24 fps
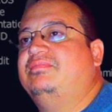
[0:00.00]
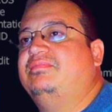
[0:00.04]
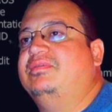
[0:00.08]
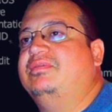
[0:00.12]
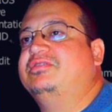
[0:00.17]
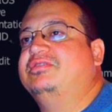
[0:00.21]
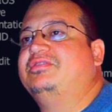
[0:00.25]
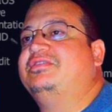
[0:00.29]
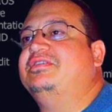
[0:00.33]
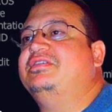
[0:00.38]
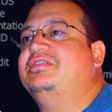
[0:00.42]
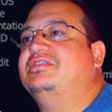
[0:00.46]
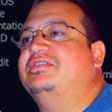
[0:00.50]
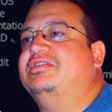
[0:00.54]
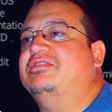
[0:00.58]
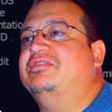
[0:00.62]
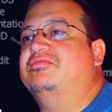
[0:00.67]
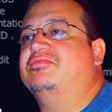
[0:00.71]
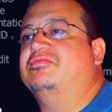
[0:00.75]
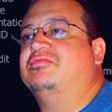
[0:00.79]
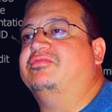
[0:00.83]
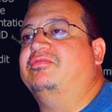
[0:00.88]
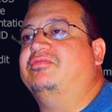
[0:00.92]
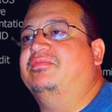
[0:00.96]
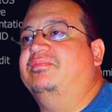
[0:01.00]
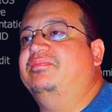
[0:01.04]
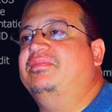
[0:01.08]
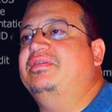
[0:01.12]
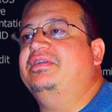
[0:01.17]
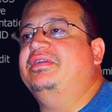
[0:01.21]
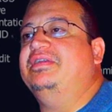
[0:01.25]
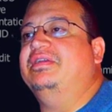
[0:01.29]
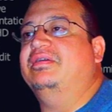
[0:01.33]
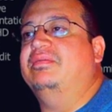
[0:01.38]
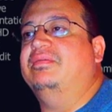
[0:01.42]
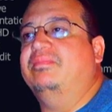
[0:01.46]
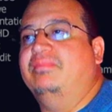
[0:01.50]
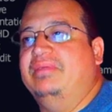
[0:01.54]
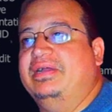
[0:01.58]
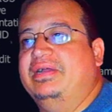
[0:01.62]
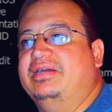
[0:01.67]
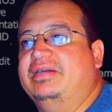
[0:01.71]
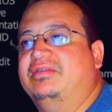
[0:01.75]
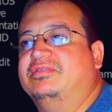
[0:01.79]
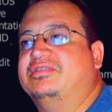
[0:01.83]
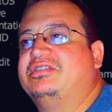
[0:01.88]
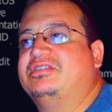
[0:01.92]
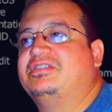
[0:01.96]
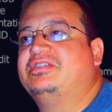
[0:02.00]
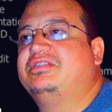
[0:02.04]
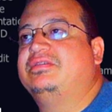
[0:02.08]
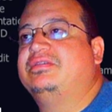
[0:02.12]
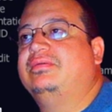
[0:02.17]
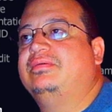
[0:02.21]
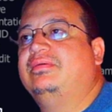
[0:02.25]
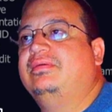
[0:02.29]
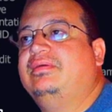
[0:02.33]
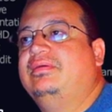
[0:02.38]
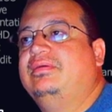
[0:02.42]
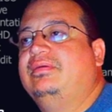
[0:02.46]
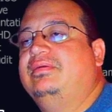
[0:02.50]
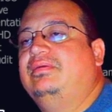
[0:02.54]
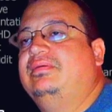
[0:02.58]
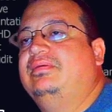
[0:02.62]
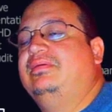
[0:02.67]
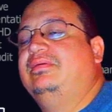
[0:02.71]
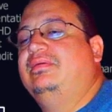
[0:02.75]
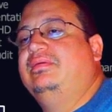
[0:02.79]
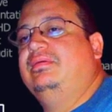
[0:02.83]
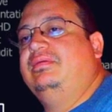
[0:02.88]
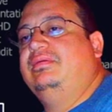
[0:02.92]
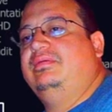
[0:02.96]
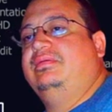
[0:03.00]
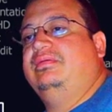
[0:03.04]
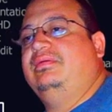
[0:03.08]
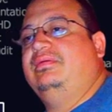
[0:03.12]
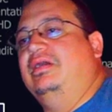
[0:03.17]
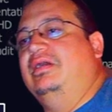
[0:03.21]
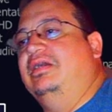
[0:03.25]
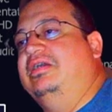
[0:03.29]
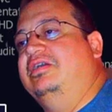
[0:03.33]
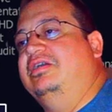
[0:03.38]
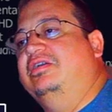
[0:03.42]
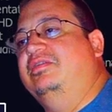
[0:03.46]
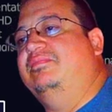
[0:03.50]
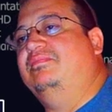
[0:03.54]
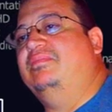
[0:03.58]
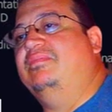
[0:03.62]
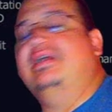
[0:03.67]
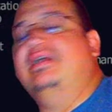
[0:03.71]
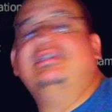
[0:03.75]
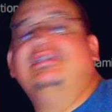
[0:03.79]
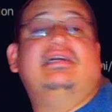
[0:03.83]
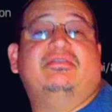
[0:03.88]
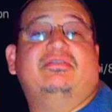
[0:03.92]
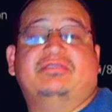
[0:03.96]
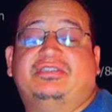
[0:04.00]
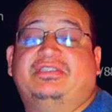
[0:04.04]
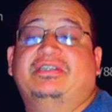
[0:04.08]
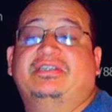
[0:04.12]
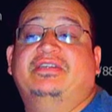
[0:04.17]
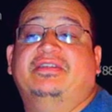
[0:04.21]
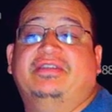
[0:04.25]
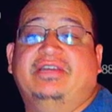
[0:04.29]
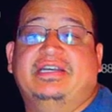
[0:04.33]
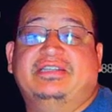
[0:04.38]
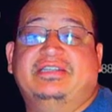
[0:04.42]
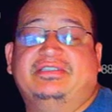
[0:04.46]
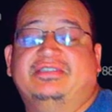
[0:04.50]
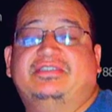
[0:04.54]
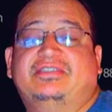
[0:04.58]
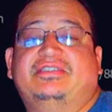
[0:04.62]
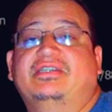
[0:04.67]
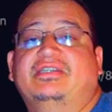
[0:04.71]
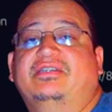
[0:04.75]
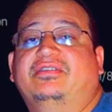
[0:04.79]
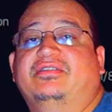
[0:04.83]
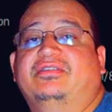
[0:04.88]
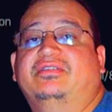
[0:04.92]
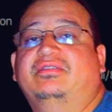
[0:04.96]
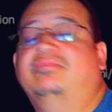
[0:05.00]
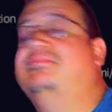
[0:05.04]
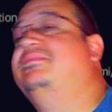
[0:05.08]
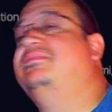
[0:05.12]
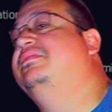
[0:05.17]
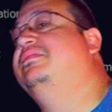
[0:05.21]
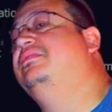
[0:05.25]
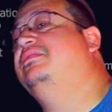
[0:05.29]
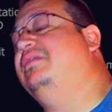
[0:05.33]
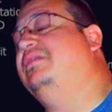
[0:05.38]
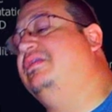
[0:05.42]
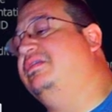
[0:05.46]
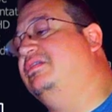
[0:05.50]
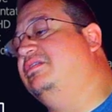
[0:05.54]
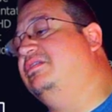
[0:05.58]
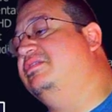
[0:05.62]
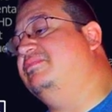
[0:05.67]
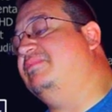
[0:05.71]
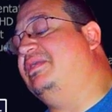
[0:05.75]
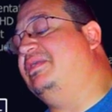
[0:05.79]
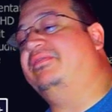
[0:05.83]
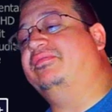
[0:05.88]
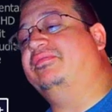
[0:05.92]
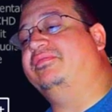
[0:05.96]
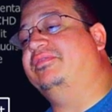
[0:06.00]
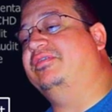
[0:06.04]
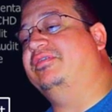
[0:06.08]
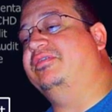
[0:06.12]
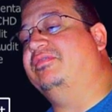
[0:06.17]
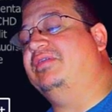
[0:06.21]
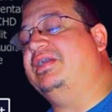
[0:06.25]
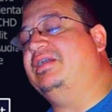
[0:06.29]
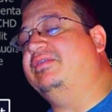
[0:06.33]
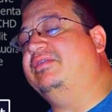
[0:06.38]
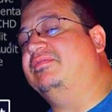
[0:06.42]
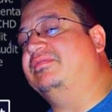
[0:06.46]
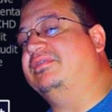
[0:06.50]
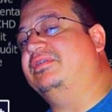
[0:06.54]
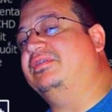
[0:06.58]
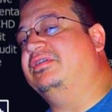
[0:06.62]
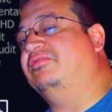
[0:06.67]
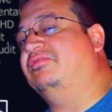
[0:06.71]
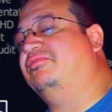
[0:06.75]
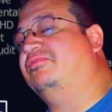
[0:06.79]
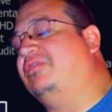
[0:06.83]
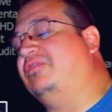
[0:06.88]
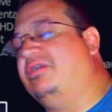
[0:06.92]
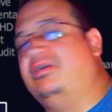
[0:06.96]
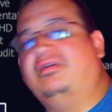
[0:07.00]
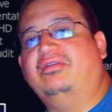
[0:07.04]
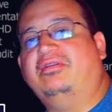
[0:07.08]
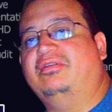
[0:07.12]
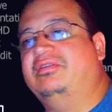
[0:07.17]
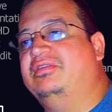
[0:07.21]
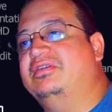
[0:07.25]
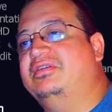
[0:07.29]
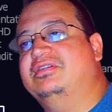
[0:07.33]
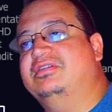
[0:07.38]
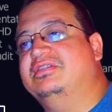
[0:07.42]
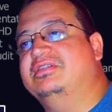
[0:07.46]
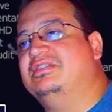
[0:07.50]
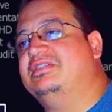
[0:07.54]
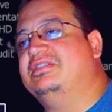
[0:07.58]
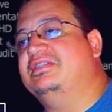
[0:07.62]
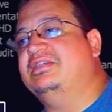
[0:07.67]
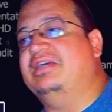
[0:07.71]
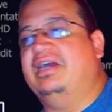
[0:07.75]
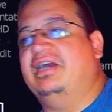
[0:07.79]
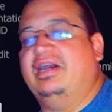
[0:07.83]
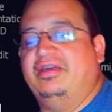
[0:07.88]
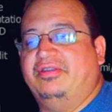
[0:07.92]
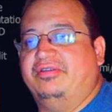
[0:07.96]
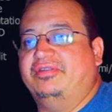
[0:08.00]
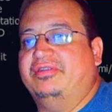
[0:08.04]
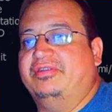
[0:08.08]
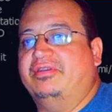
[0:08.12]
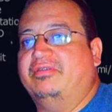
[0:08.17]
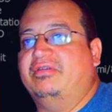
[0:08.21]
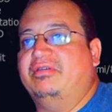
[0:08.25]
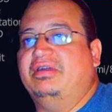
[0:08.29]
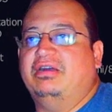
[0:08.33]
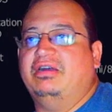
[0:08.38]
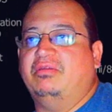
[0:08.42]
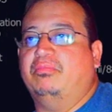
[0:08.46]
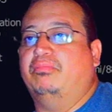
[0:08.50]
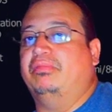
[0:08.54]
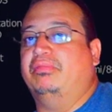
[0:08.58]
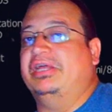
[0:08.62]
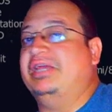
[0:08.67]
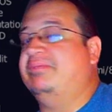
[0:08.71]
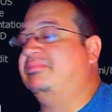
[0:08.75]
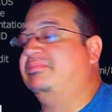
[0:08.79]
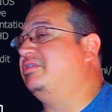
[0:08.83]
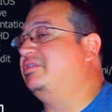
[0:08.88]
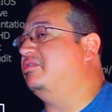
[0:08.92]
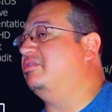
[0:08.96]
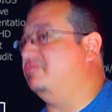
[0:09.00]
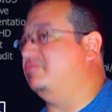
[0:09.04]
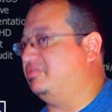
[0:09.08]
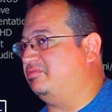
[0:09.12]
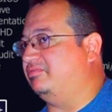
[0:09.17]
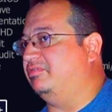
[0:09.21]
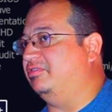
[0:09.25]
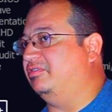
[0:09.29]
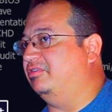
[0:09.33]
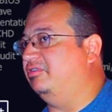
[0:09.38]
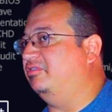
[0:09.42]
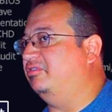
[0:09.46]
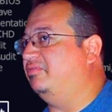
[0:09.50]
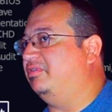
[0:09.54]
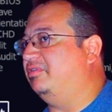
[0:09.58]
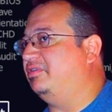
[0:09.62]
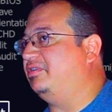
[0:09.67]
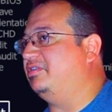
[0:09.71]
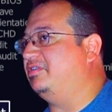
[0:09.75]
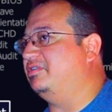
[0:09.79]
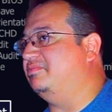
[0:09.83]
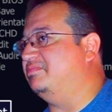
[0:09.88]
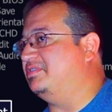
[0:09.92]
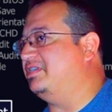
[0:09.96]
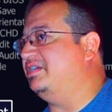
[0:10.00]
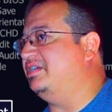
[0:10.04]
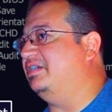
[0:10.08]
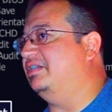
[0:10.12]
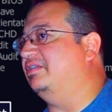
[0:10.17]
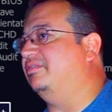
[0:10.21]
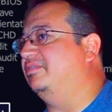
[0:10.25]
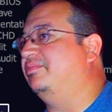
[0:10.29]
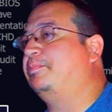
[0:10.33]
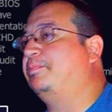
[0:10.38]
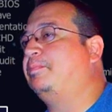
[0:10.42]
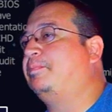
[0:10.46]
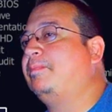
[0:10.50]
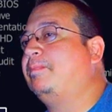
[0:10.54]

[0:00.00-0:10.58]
Most things here are going to be at mouse. Um, that's how Sinden has it set up. Um, I don't know how Gun four I R does it. I don't know how Blamco's going to do when it comes out.